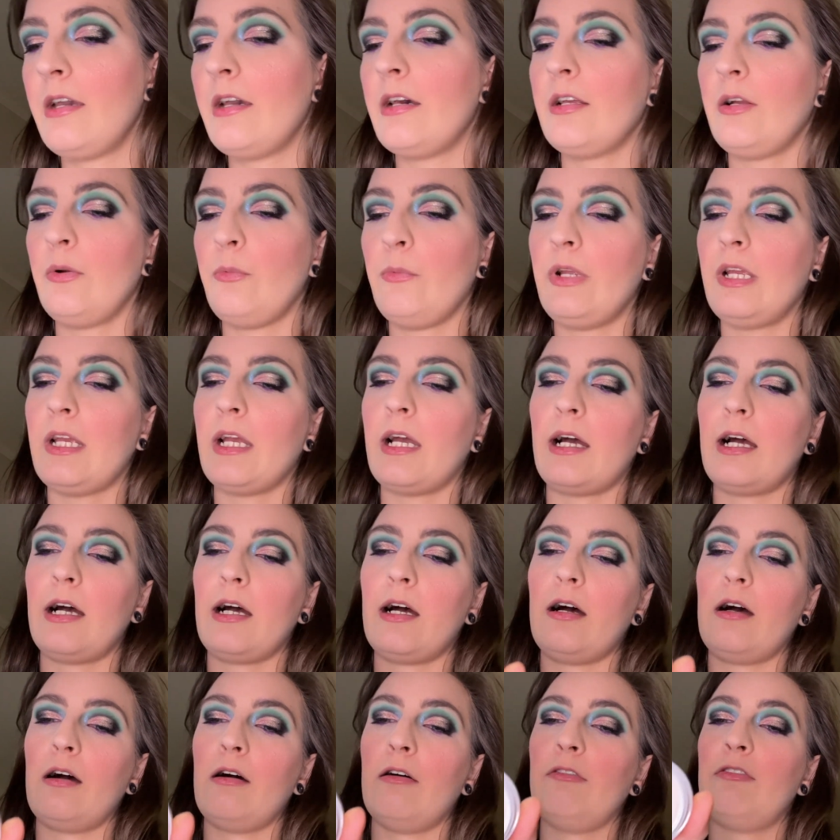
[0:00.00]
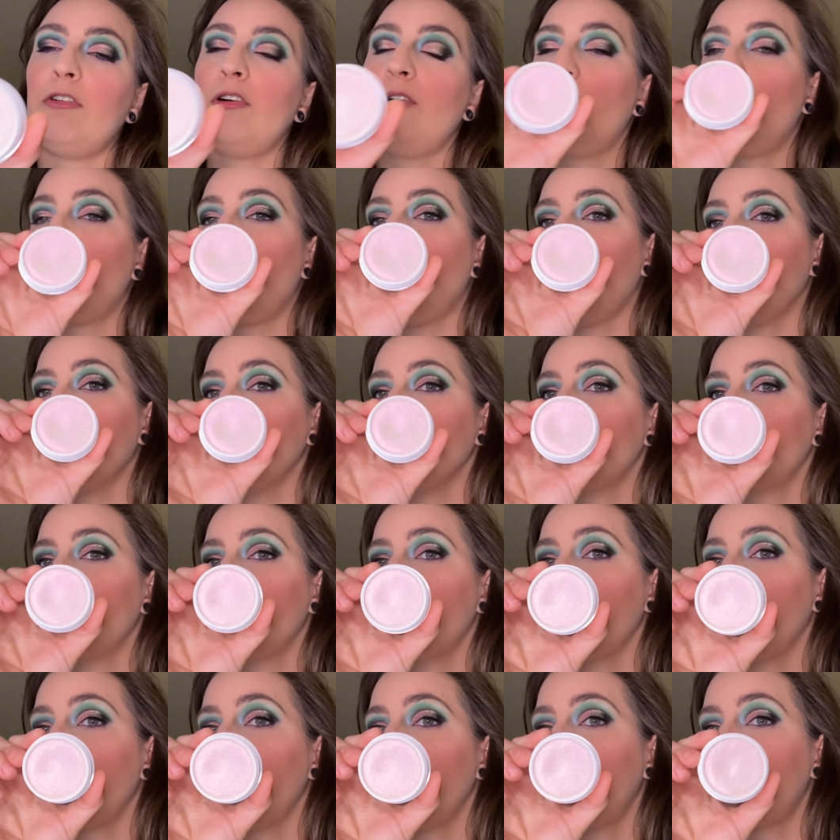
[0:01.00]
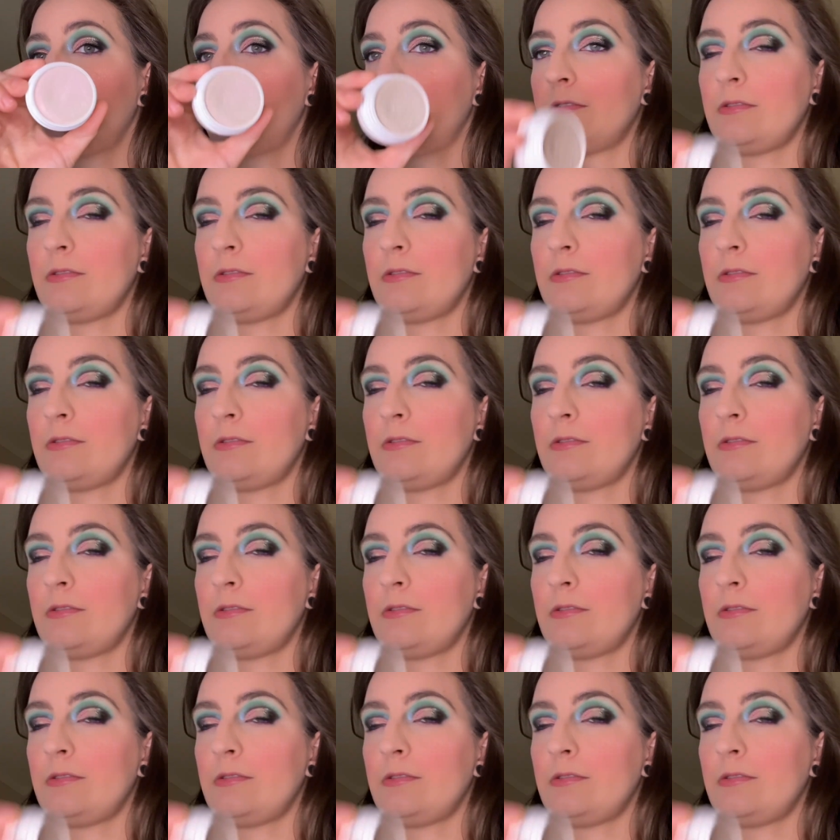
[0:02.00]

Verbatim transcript: Then we have Monster.